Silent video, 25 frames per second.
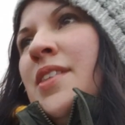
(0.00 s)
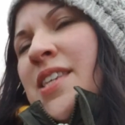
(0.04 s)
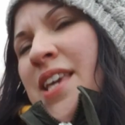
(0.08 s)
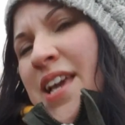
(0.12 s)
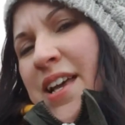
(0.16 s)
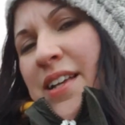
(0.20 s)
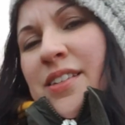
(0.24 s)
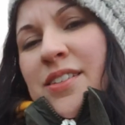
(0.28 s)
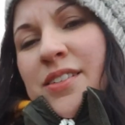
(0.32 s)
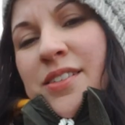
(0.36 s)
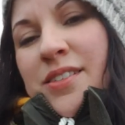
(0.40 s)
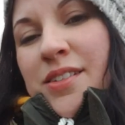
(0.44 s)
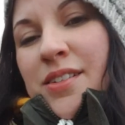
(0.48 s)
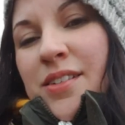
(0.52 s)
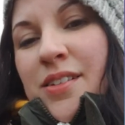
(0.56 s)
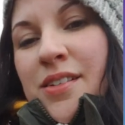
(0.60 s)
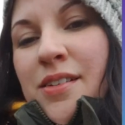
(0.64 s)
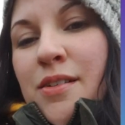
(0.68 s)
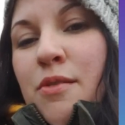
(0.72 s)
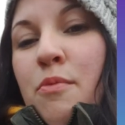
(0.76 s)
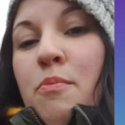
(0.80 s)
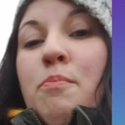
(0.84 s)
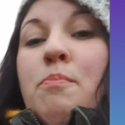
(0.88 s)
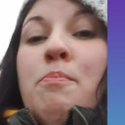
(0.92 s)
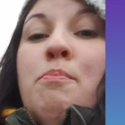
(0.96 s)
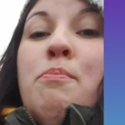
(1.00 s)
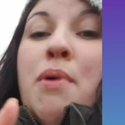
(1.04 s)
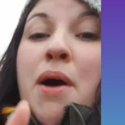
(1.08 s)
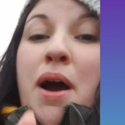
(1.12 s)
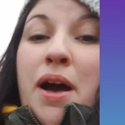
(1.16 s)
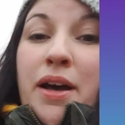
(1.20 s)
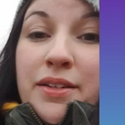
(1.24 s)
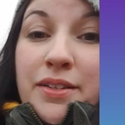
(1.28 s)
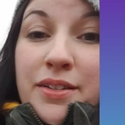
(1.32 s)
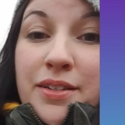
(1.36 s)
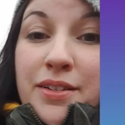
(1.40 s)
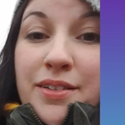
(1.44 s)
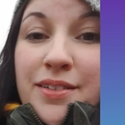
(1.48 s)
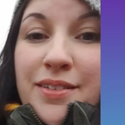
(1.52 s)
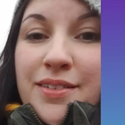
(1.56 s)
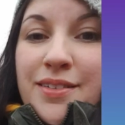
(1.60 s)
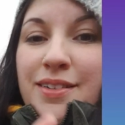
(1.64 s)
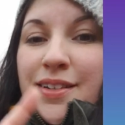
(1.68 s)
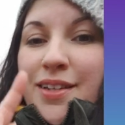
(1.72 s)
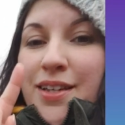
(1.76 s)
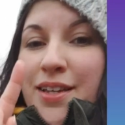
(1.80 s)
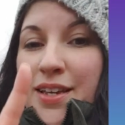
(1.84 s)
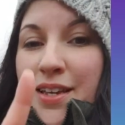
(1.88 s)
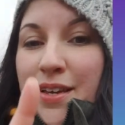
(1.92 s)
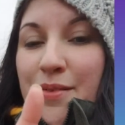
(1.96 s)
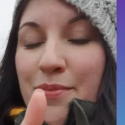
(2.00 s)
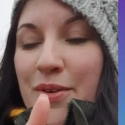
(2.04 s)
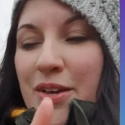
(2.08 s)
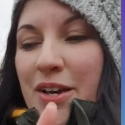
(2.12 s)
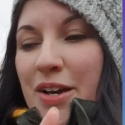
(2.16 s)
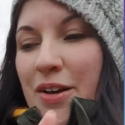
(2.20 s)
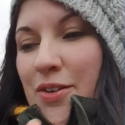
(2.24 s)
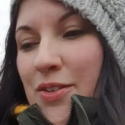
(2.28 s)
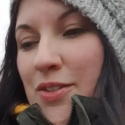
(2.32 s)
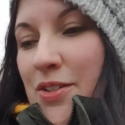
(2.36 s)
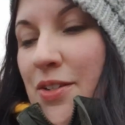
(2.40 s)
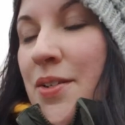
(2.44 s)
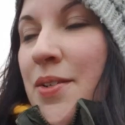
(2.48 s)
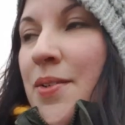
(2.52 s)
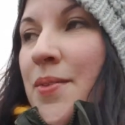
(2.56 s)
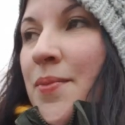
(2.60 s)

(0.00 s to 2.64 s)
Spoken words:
Yes, but hear me out.